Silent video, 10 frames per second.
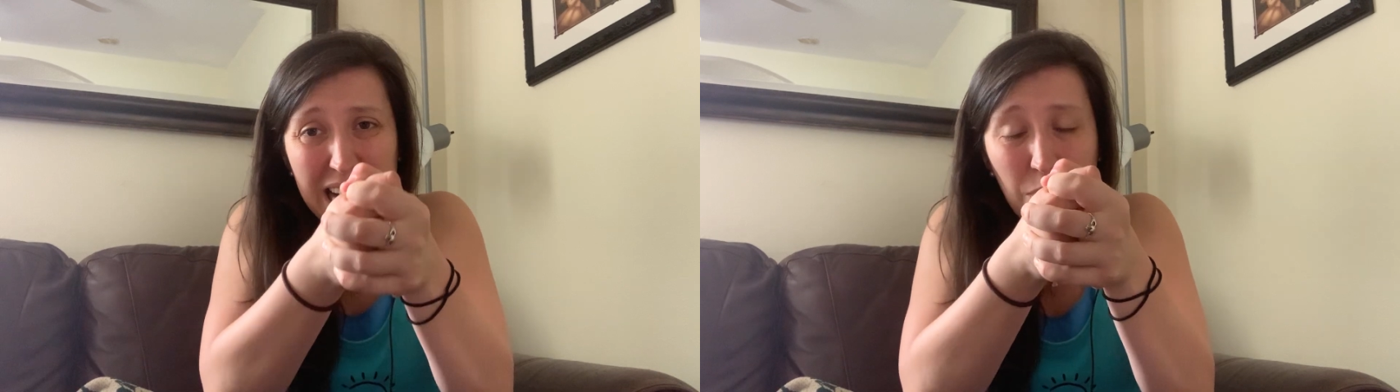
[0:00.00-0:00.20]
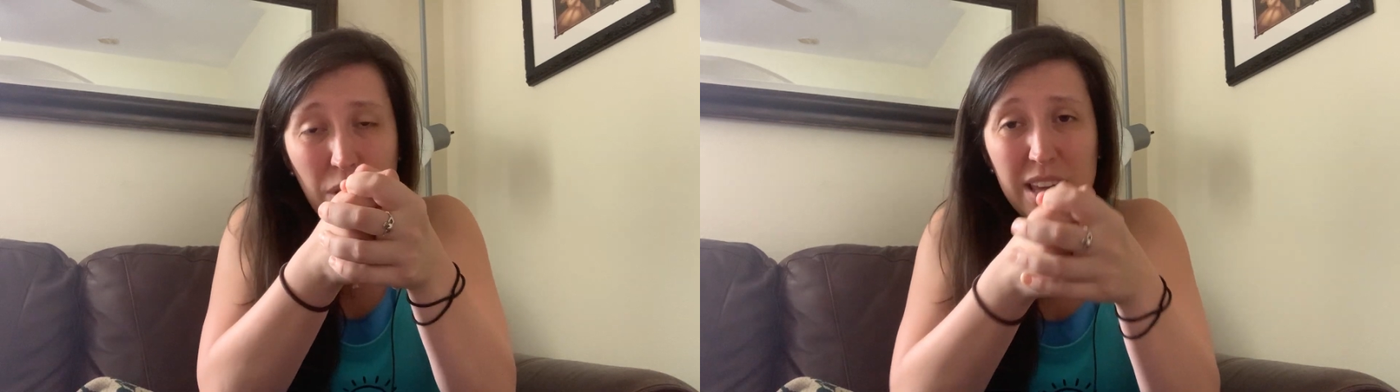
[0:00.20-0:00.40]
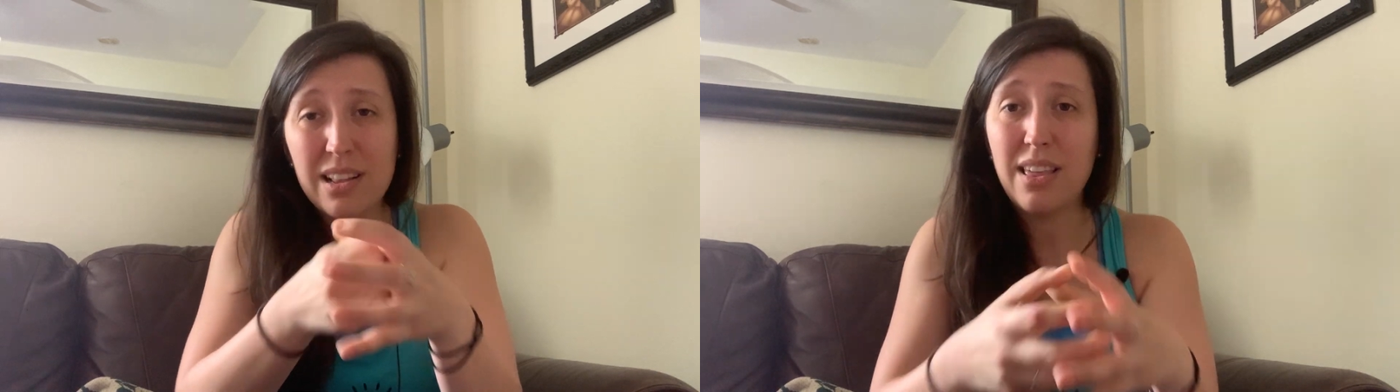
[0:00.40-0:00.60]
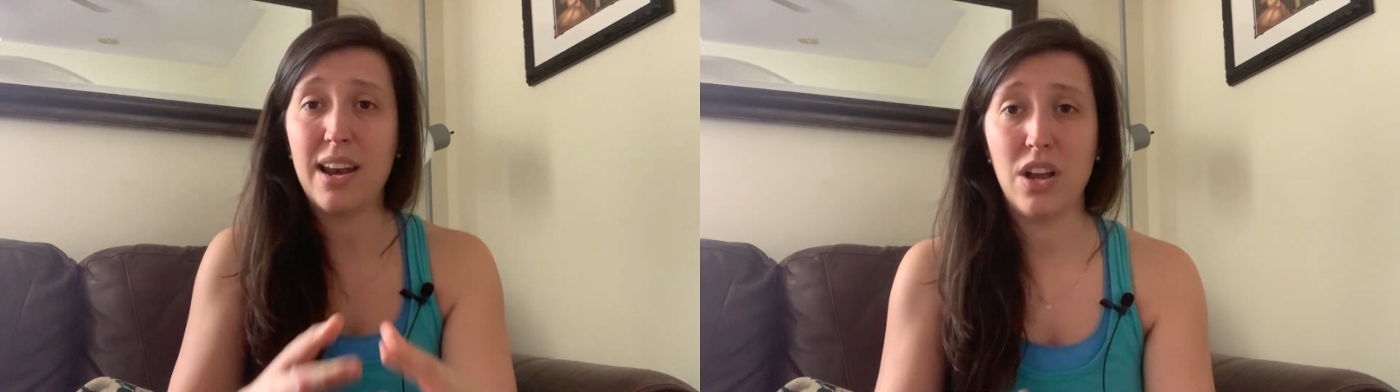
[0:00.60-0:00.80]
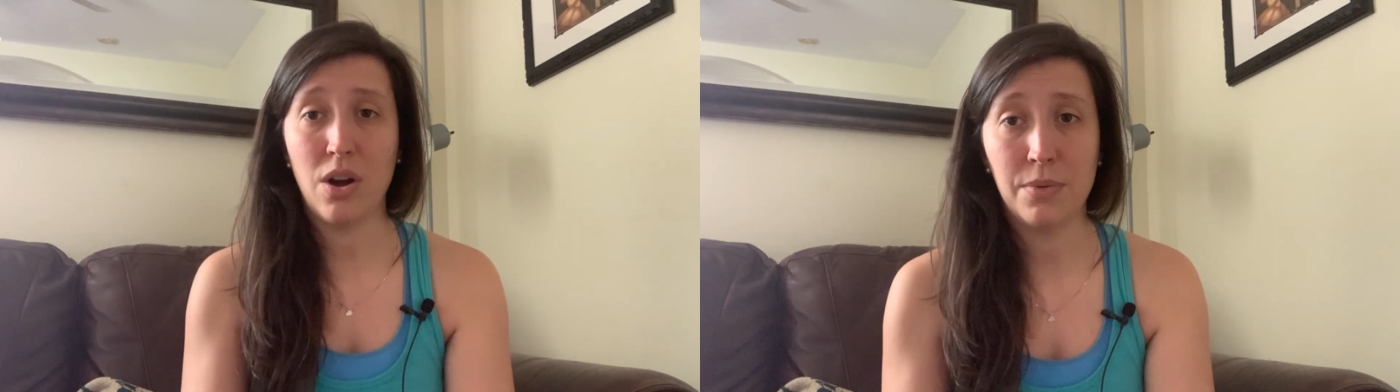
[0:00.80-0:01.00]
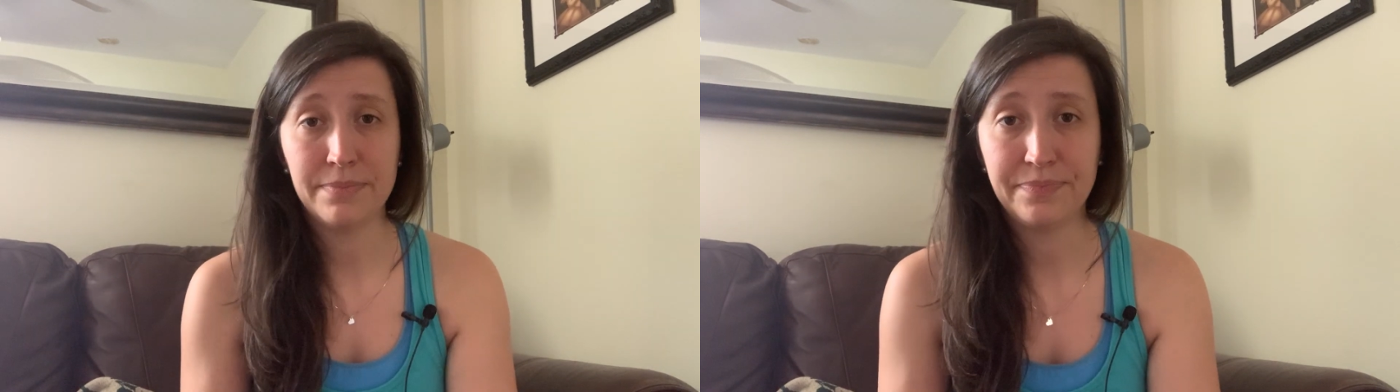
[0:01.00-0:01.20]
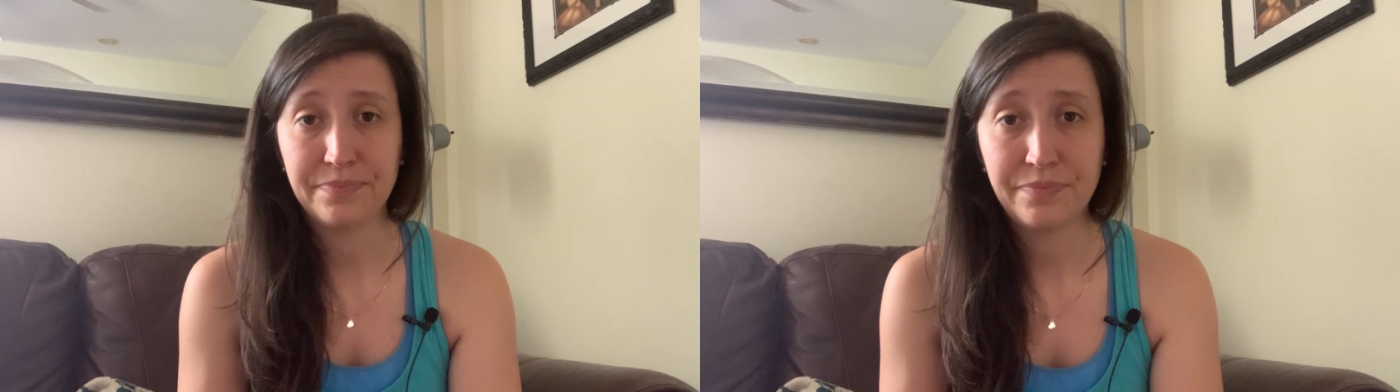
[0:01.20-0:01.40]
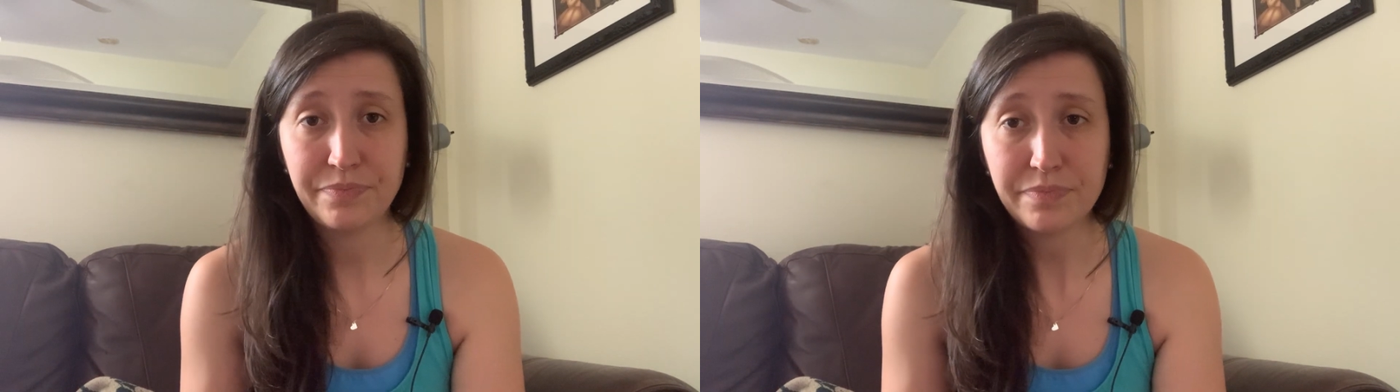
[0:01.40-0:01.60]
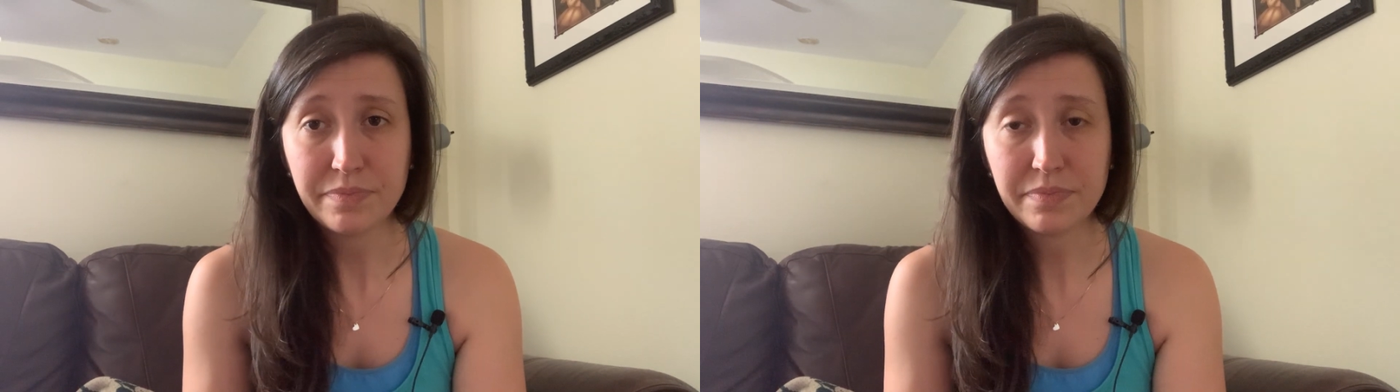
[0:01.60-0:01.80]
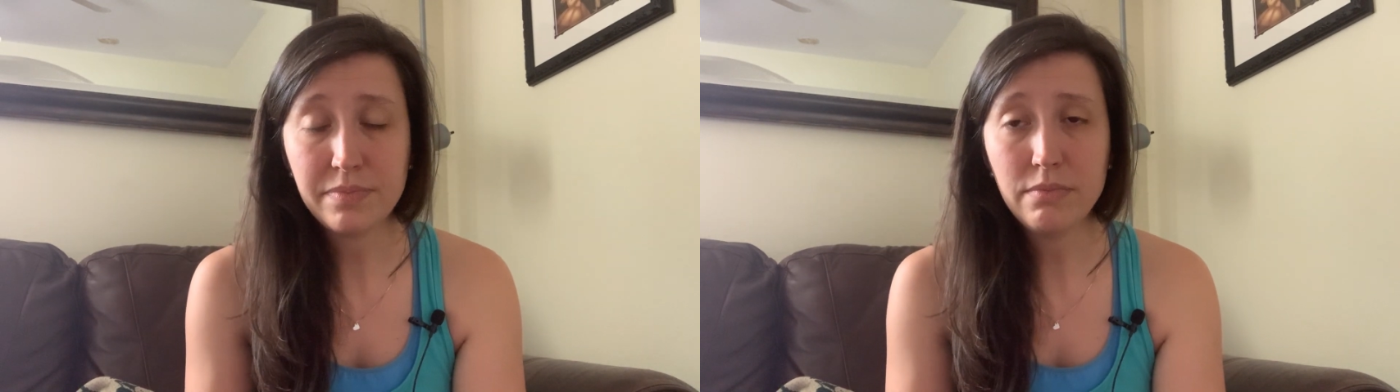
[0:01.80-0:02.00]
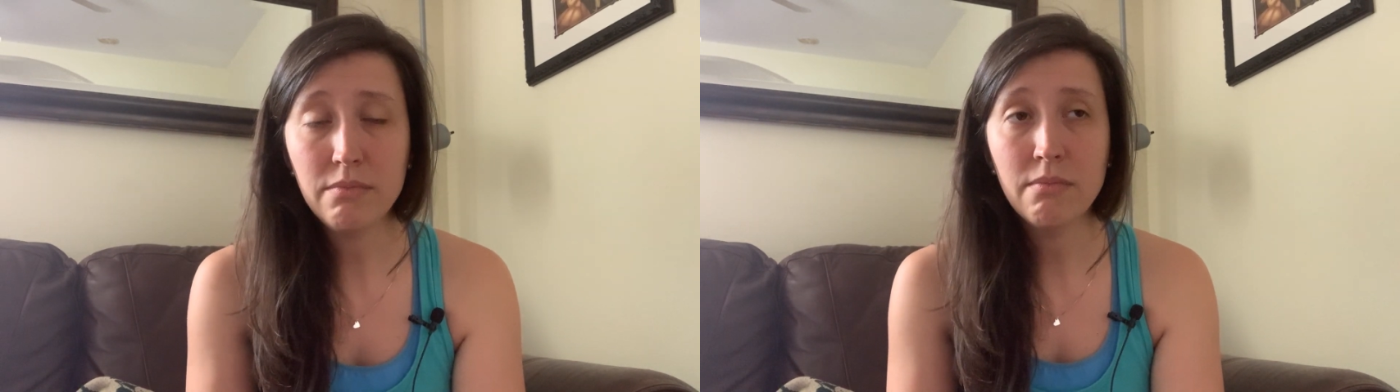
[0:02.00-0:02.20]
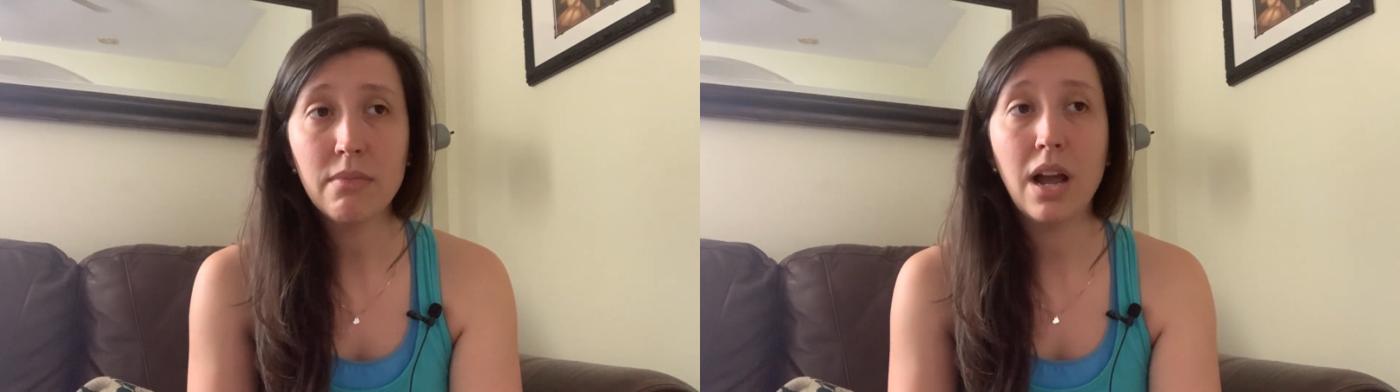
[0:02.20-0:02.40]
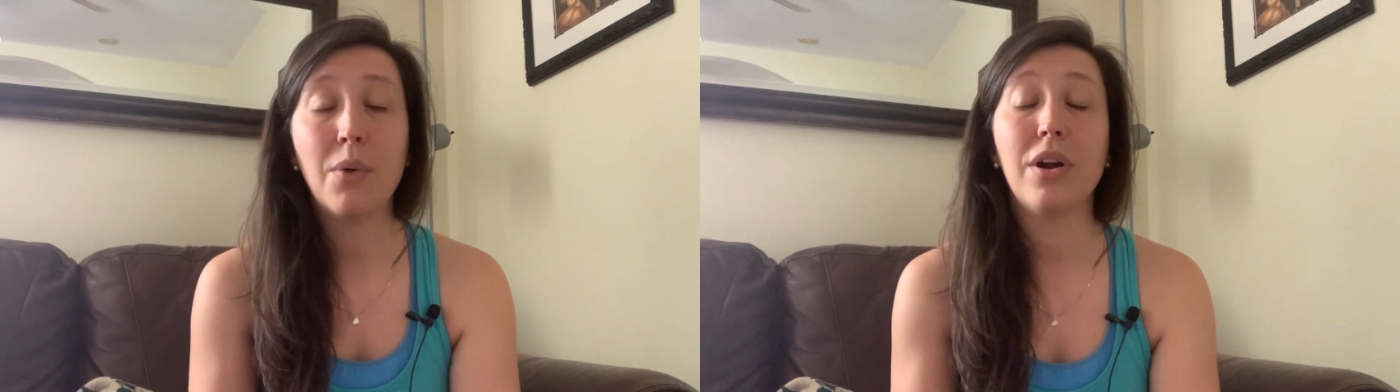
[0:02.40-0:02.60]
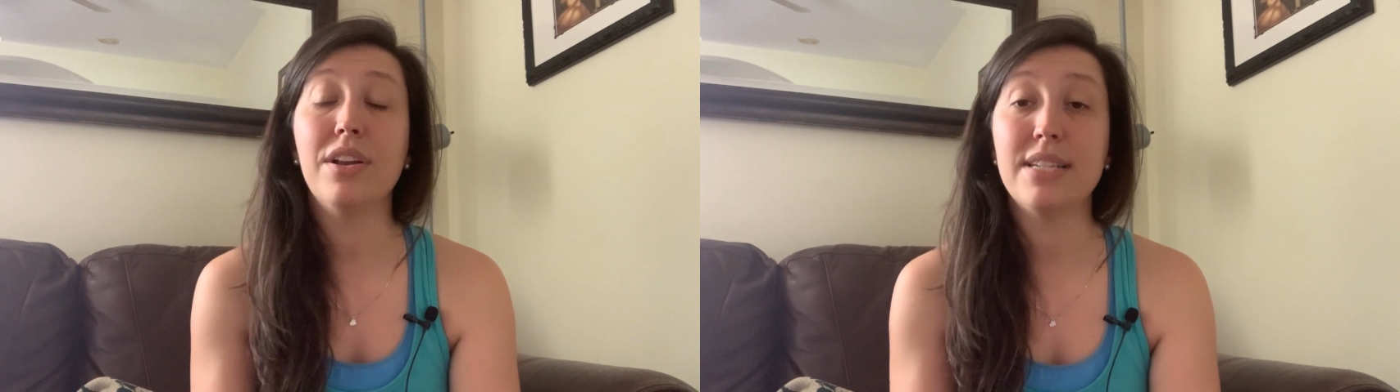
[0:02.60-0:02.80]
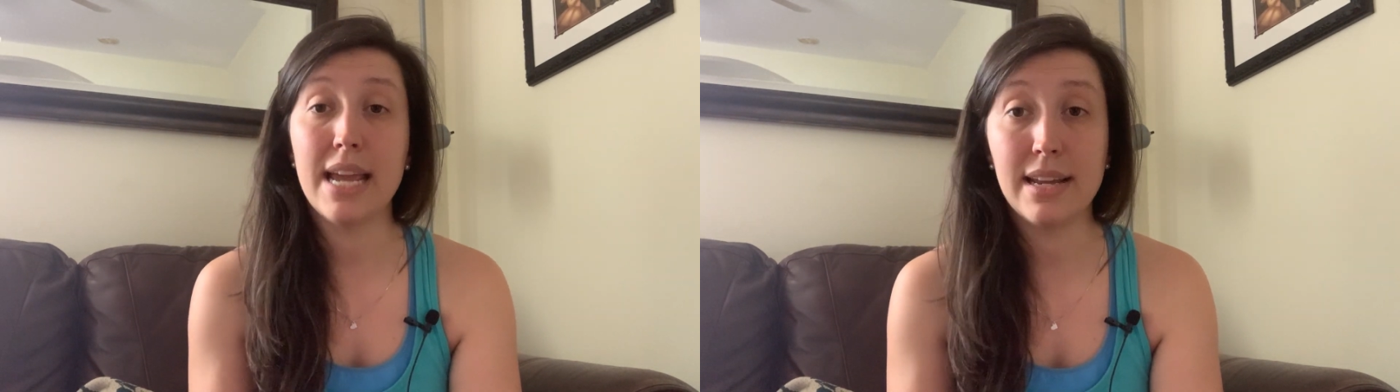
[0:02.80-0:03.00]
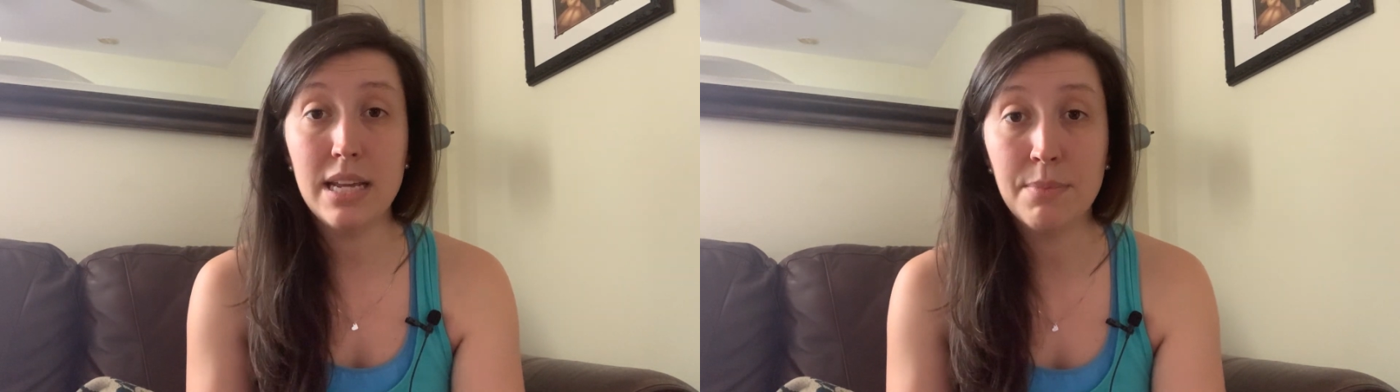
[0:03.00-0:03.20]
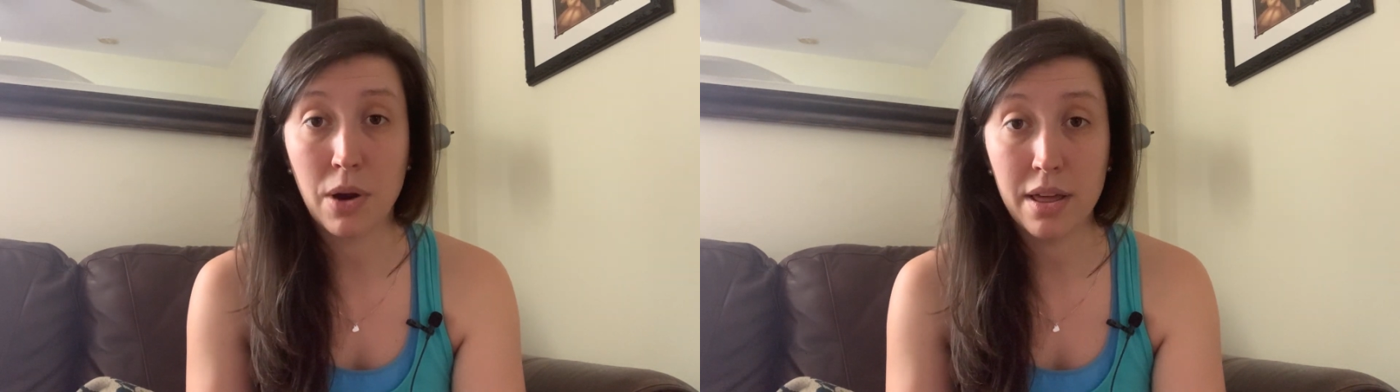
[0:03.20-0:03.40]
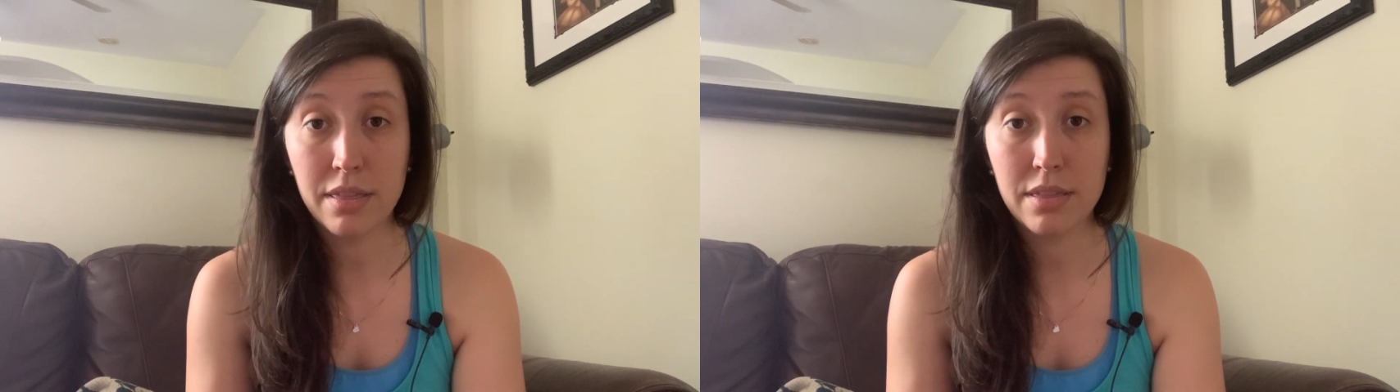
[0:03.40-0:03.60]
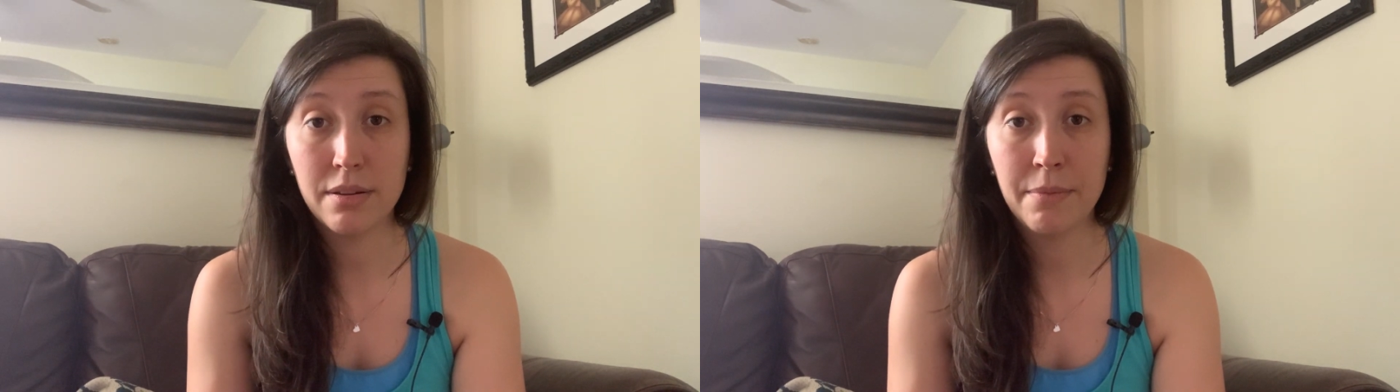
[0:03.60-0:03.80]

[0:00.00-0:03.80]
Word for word: I want you to let it go. I want you to take a deep breath